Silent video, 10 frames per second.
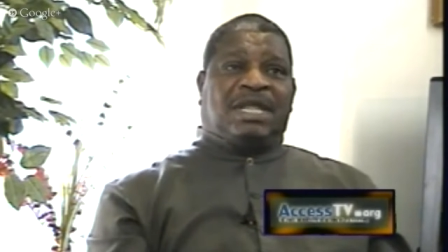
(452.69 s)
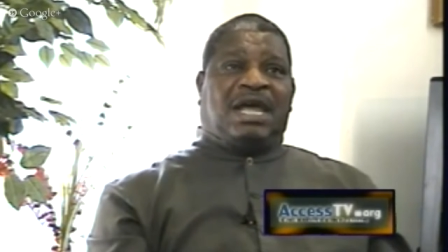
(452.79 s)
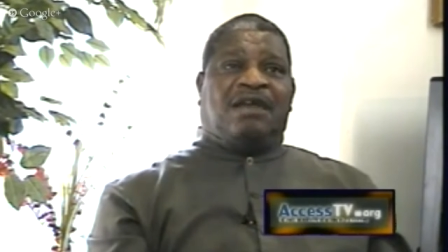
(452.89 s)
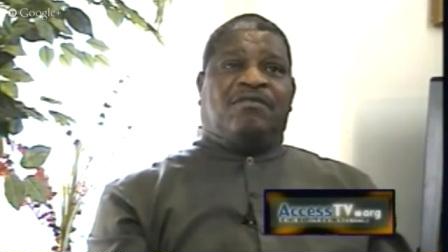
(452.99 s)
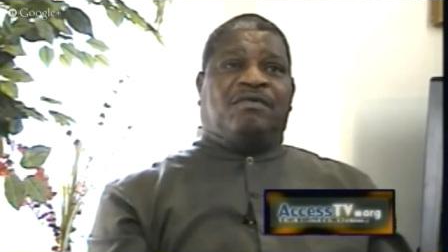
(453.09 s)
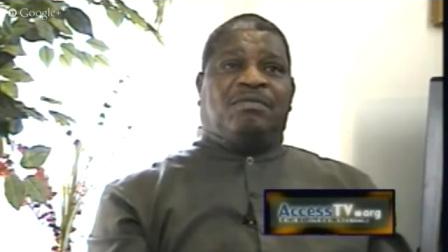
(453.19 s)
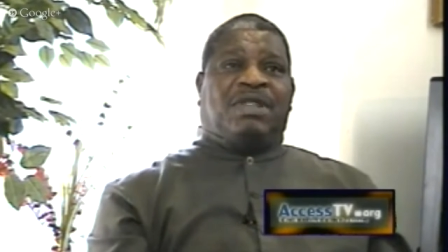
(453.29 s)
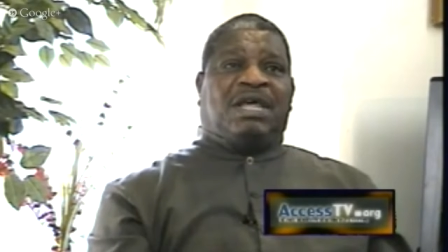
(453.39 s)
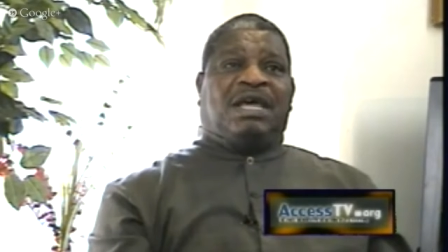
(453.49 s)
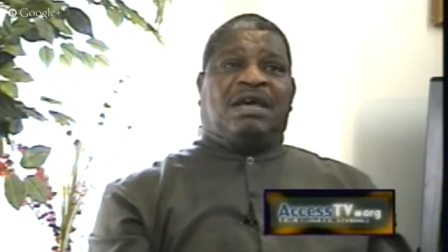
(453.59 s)
and from
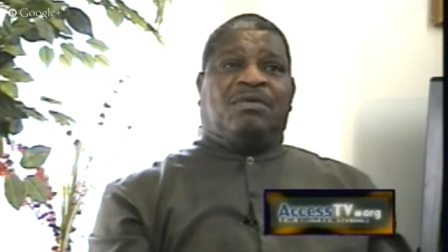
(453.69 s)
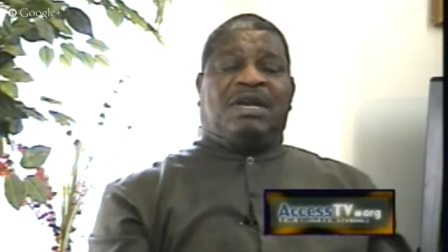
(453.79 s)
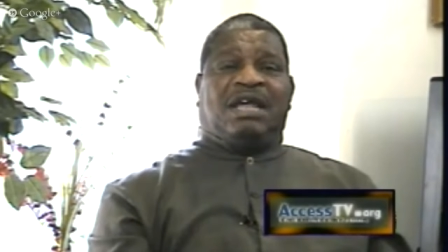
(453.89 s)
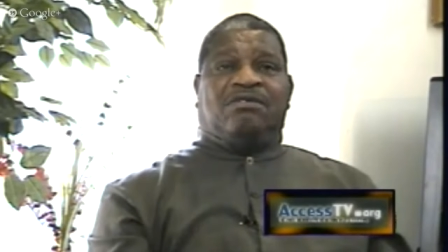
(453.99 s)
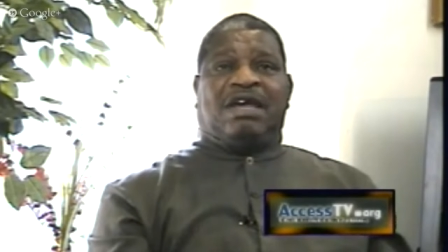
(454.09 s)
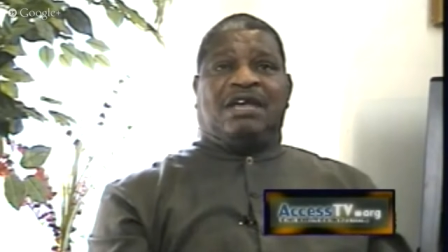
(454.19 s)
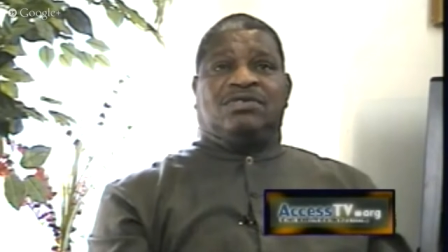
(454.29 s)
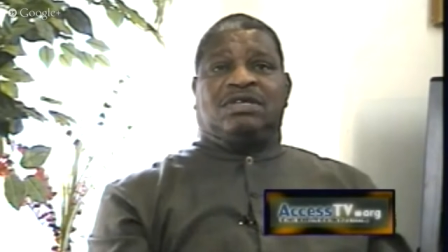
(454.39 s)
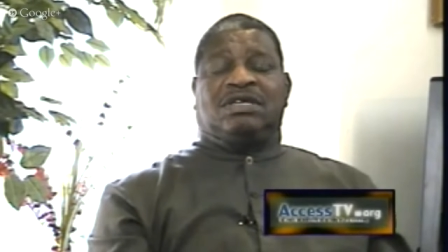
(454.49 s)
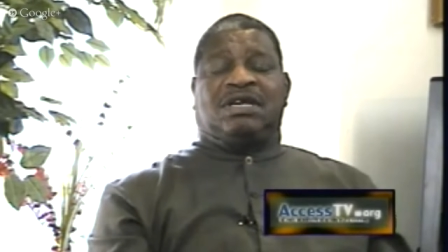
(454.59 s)
there, when I
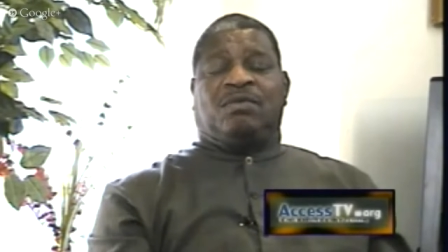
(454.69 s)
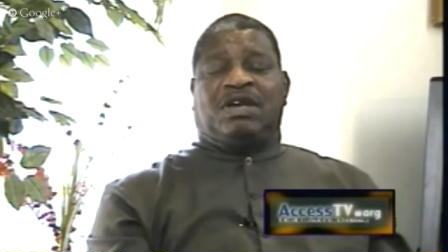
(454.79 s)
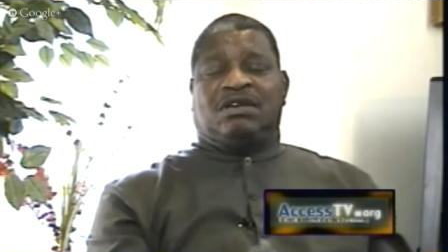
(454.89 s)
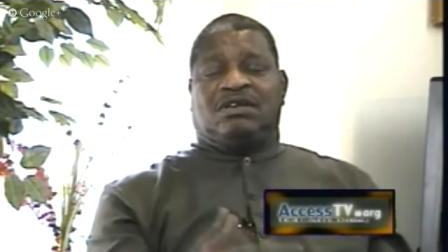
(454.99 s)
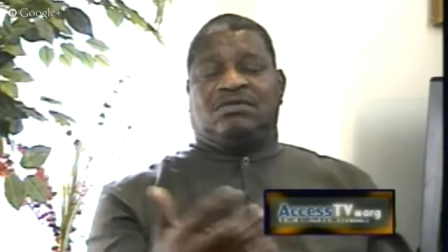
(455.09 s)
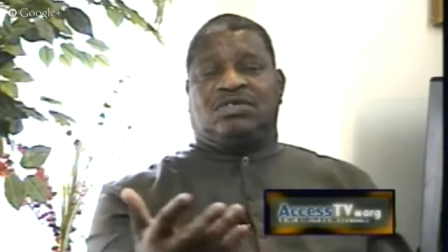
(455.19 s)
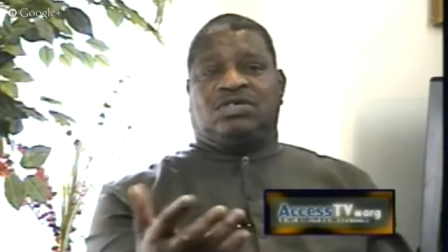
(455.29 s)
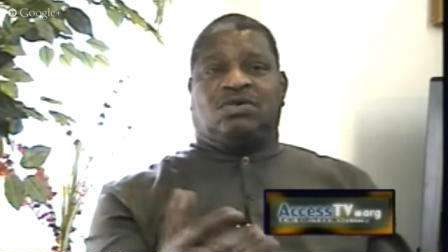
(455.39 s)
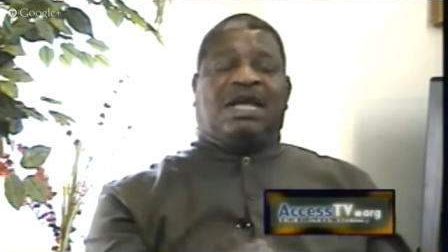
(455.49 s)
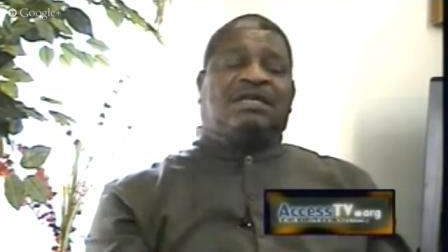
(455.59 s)
graduated, I went to
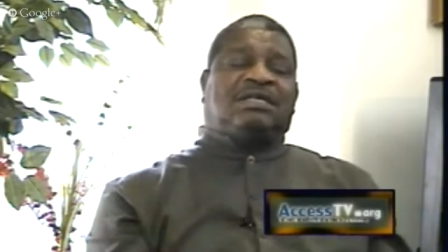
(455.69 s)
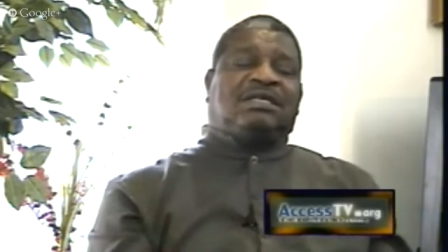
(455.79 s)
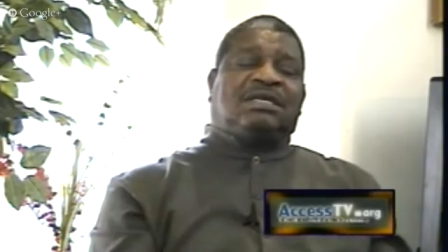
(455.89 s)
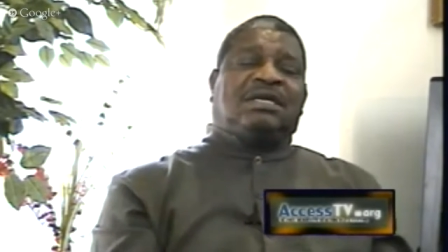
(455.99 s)
SOAS,